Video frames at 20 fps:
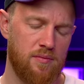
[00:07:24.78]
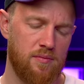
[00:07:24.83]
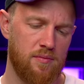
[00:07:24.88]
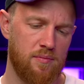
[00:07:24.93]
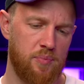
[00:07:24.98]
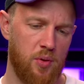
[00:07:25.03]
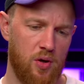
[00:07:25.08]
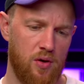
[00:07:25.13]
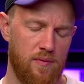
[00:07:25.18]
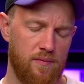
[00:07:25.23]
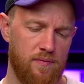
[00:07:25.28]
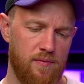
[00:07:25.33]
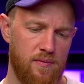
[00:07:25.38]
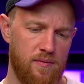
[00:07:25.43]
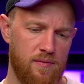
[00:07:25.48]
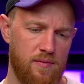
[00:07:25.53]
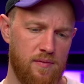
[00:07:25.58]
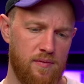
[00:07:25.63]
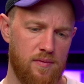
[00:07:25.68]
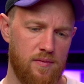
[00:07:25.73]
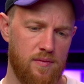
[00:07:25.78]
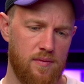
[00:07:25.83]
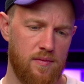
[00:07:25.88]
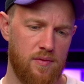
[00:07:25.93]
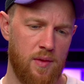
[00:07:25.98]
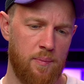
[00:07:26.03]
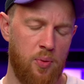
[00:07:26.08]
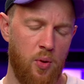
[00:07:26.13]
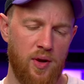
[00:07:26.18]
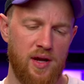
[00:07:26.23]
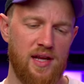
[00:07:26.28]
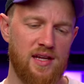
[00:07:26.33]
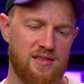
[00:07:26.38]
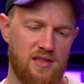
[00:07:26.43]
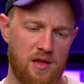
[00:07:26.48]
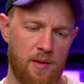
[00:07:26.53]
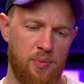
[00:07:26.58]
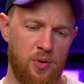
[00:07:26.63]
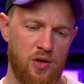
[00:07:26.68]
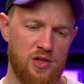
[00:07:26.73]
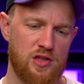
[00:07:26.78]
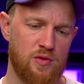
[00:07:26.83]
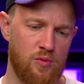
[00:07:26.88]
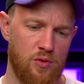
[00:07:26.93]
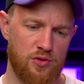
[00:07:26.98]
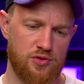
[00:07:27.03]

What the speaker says: But the point is that the person will